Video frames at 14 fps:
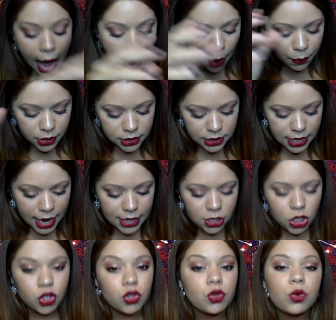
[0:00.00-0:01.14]
I wouldn't say it's
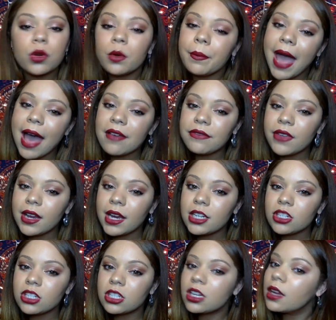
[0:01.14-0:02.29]
a true matte
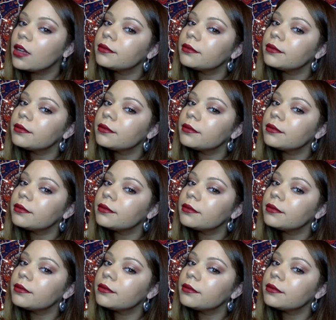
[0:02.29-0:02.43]
finish.